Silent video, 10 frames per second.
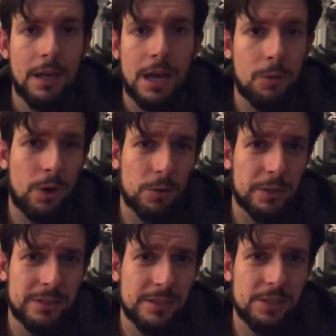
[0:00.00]
I wear it with a
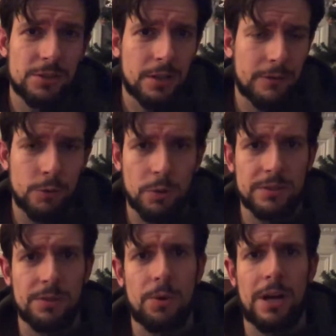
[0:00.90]
t-shirt every once
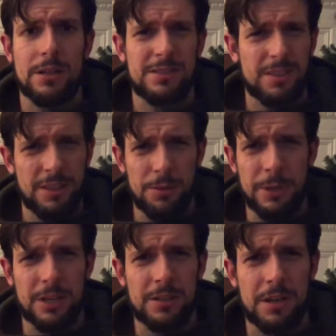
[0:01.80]
in a while. It's a little bit
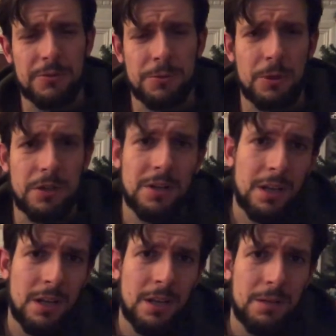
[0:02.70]
uncomfortable,
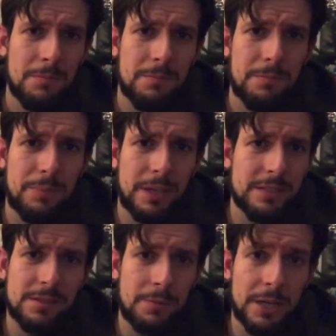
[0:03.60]
but it's
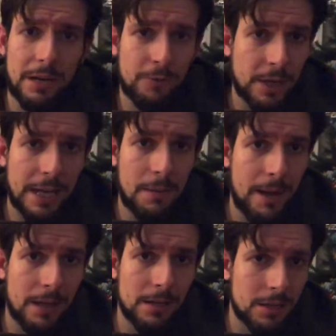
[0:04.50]
something I forget
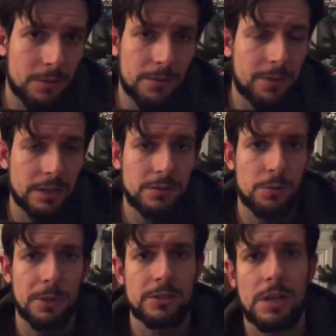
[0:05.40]
about. I don't think too
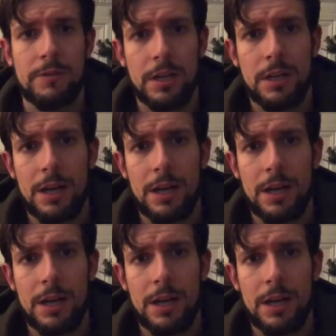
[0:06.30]
much of it.